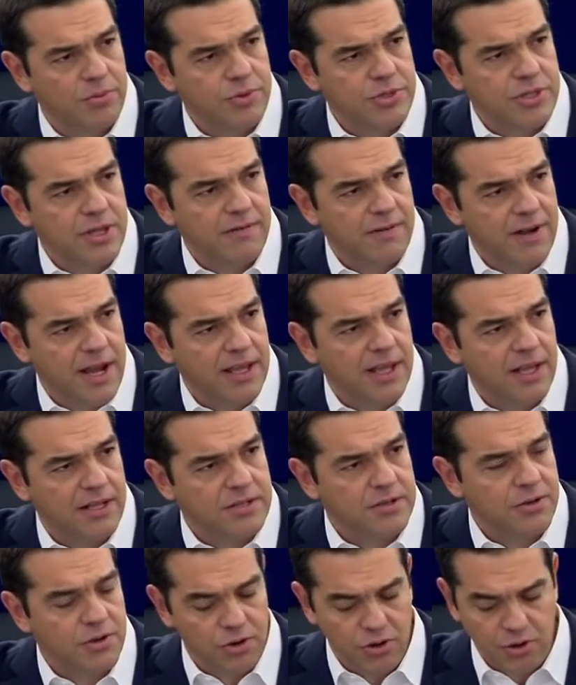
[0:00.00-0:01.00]
of previous
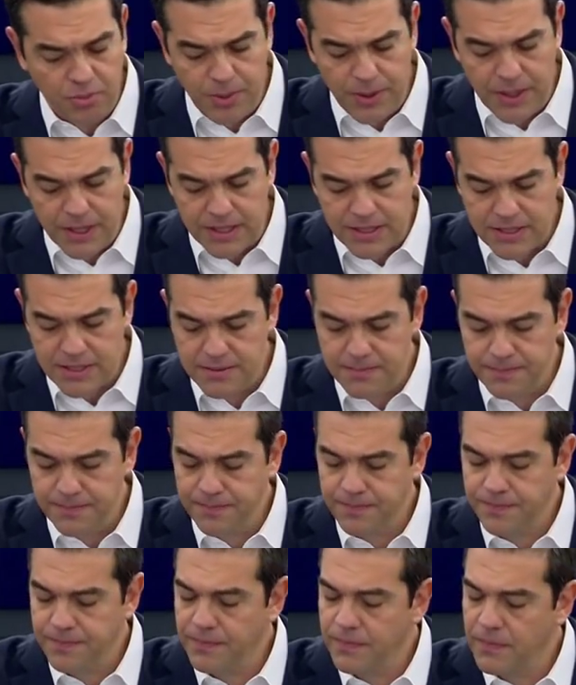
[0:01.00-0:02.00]
governments
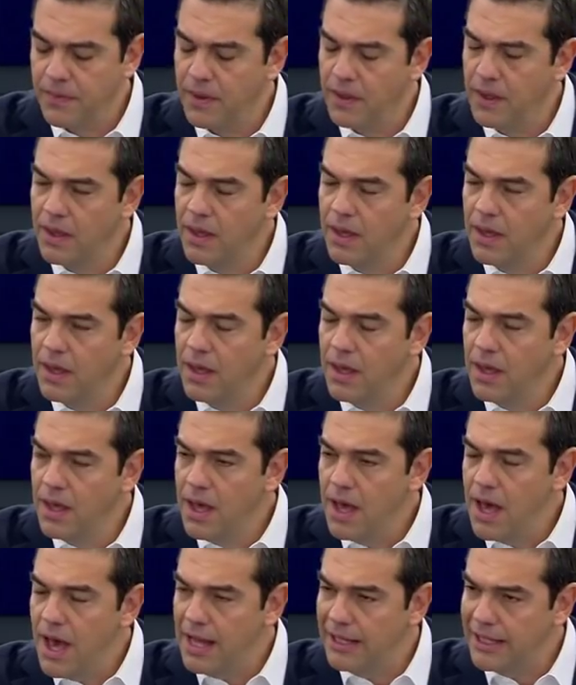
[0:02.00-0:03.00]
had
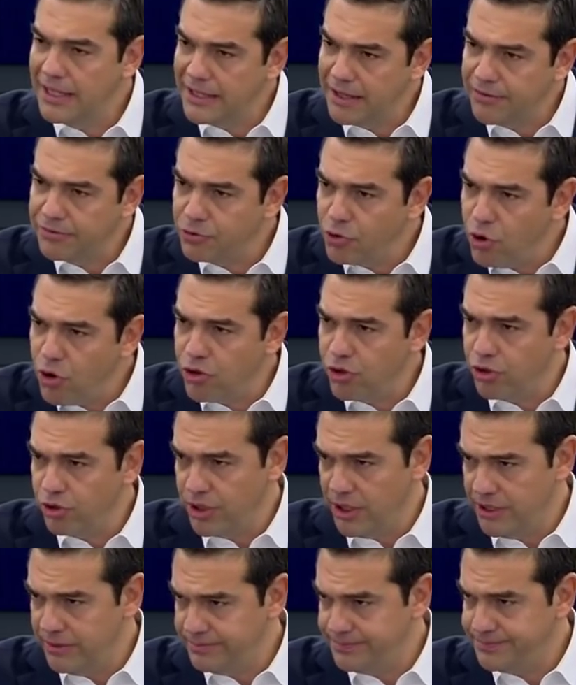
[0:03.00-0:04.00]
led my
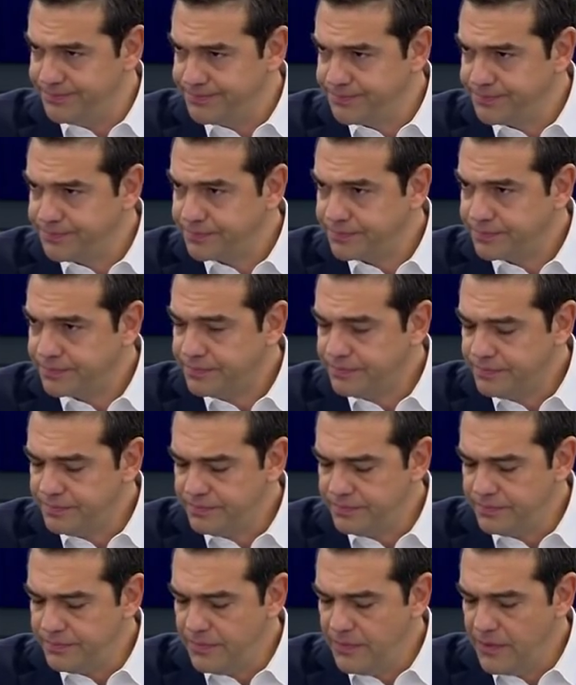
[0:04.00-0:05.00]
country
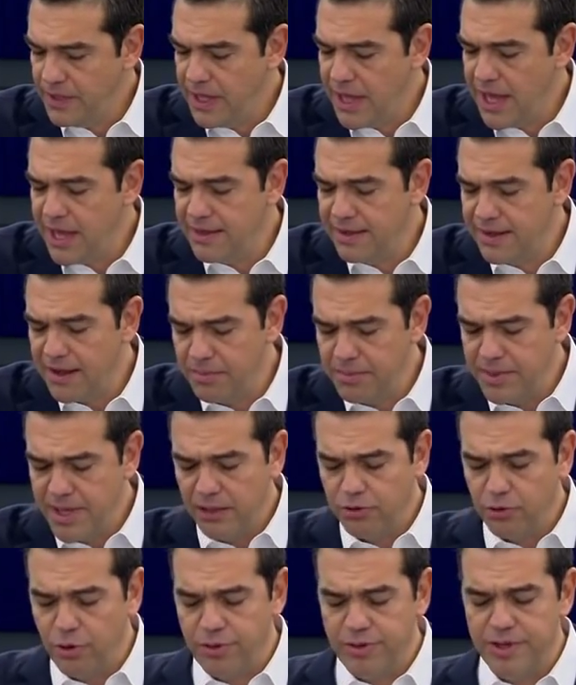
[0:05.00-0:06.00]

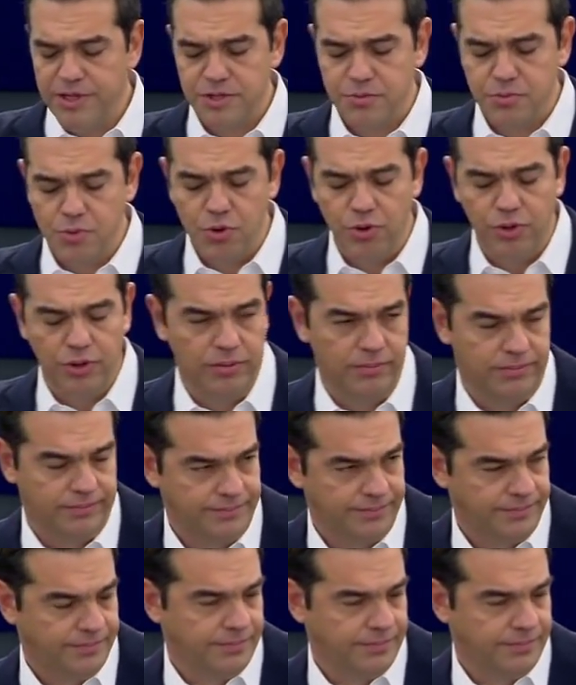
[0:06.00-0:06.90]
towards bankruptcy.